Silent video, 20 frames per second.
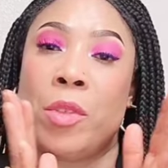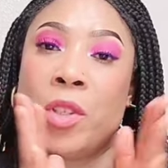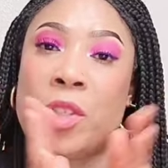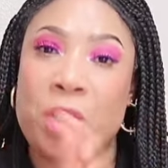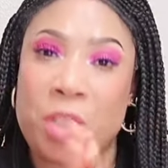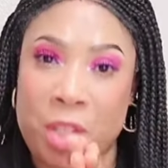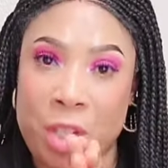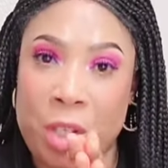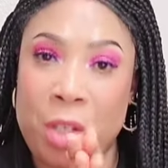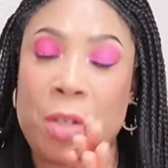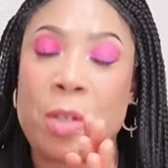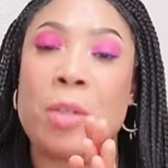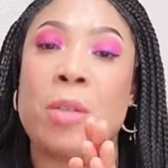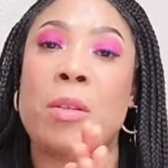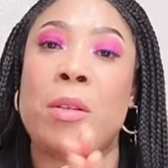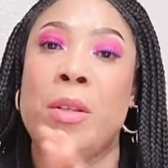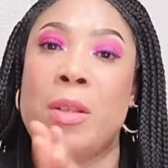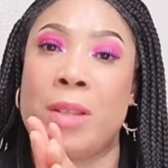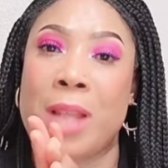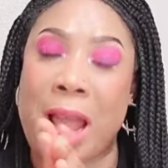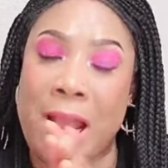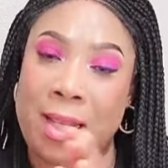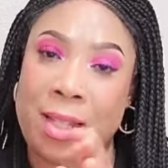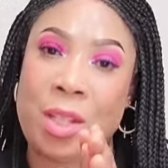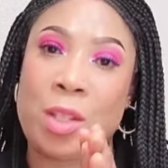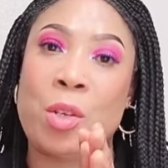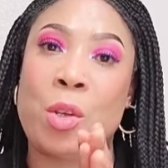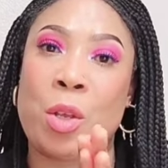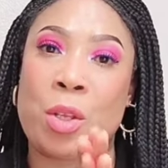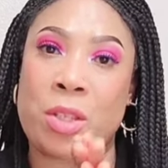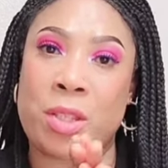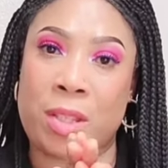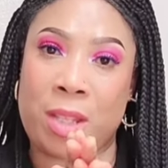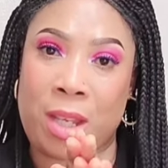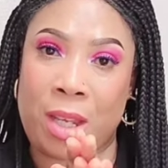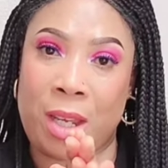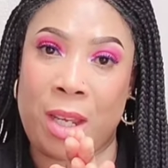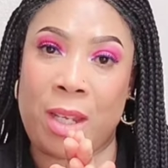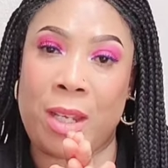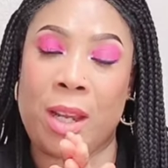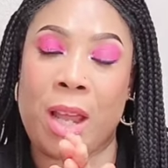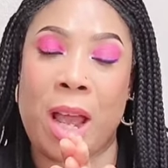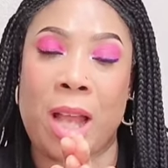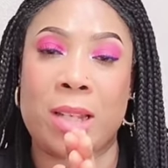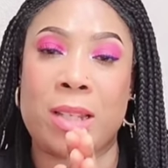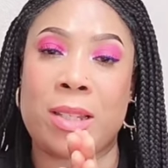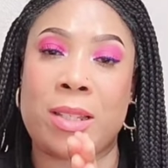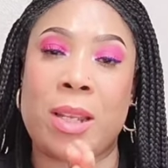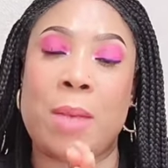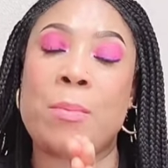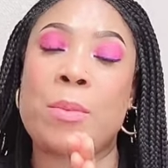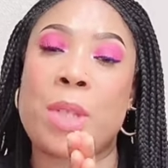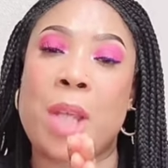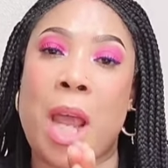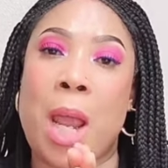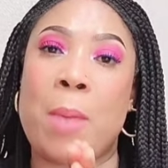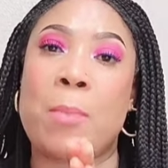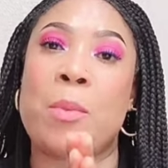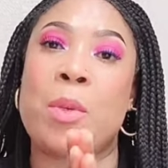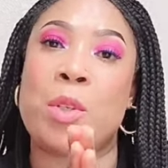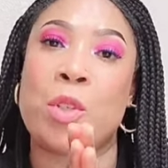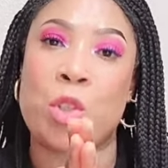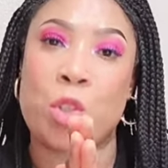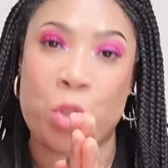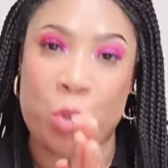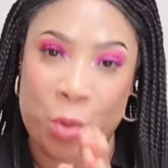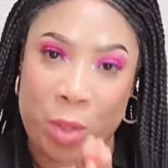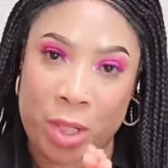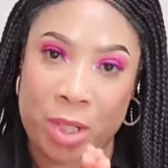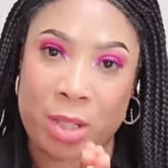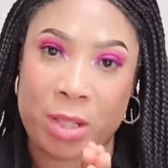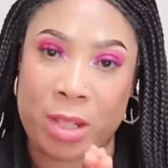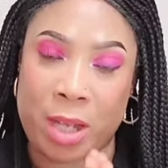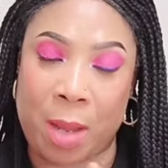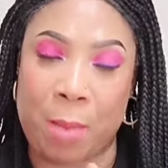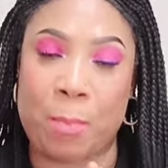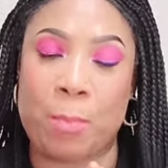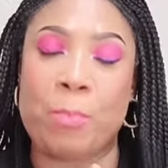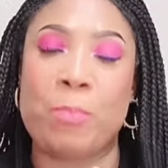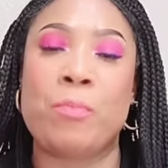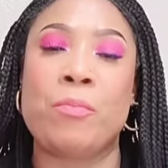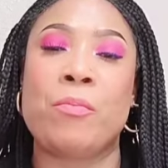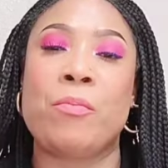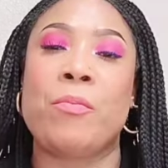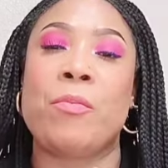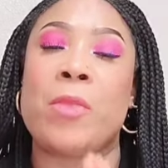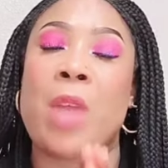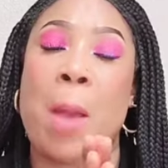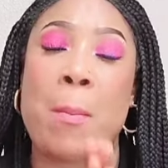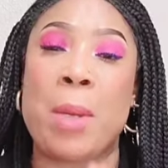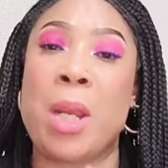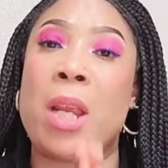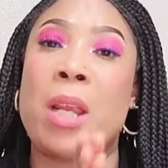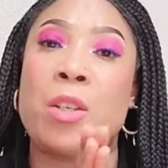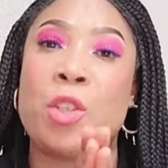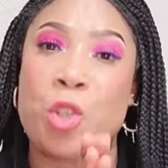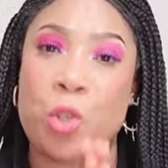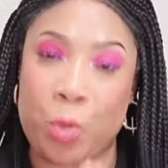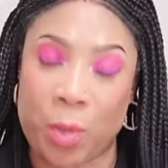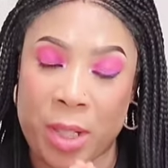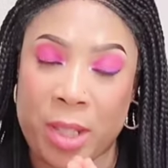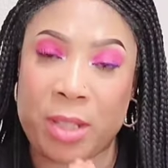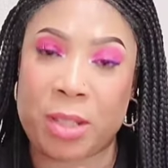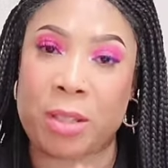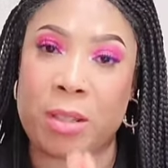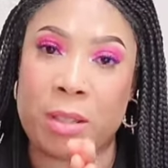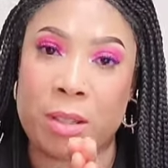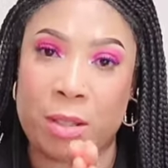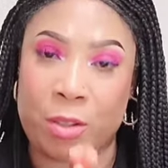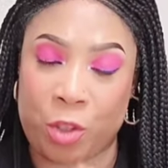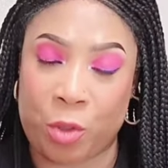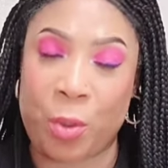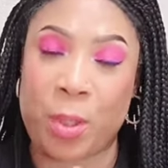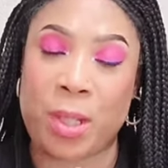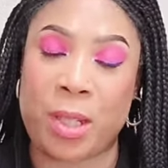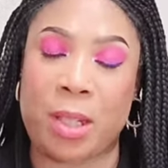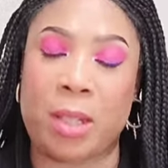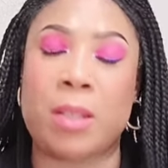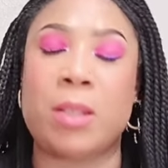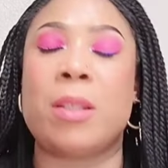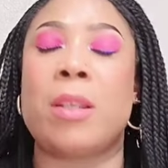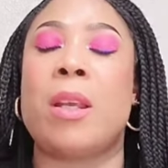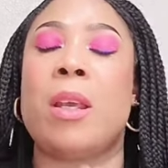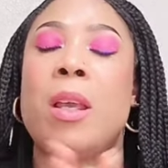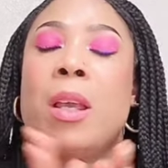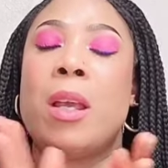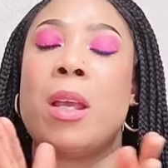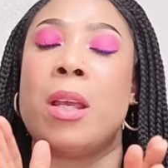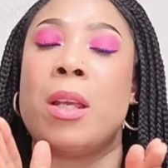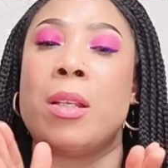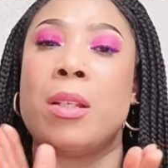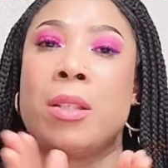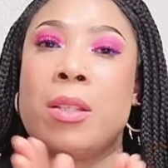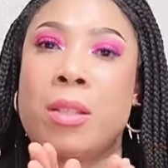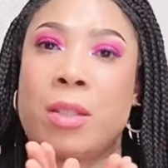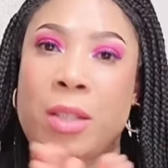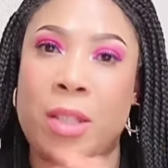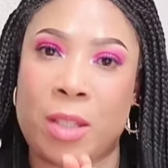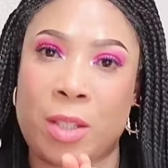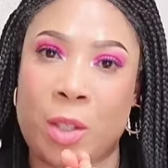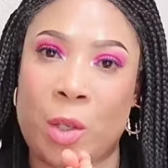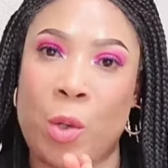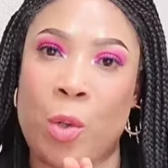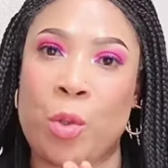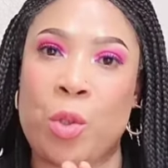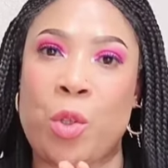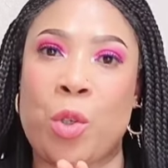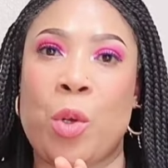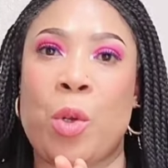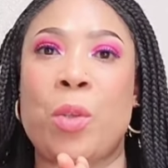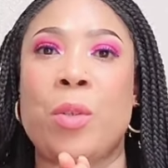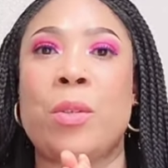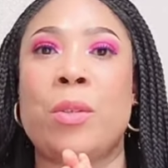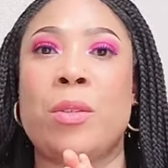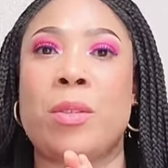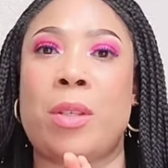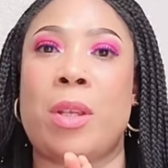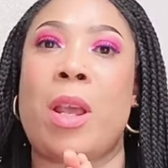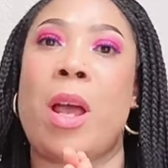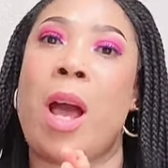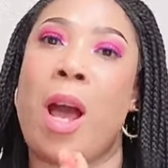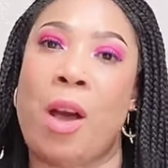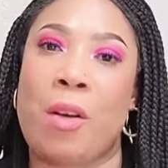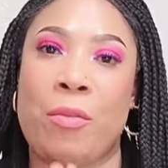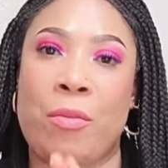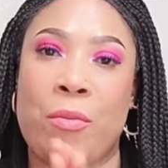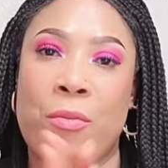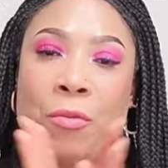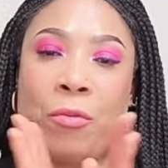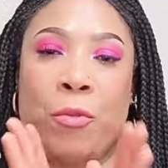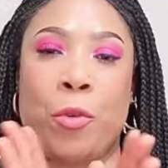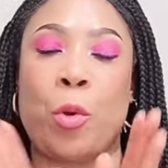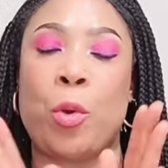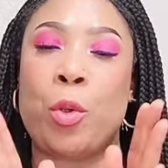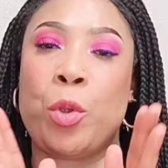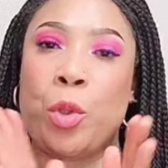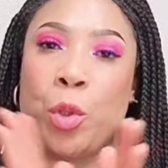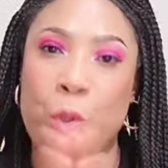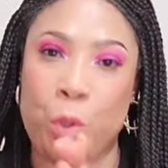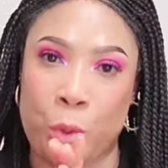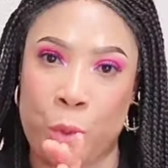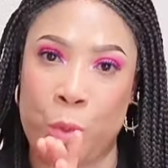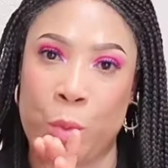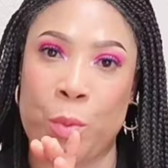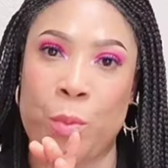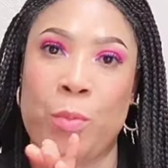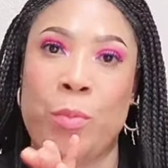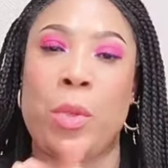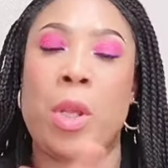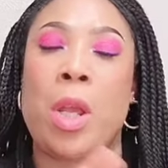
still lighten your skin at the same time treat them. I mean, treat treat it these lotions are for you.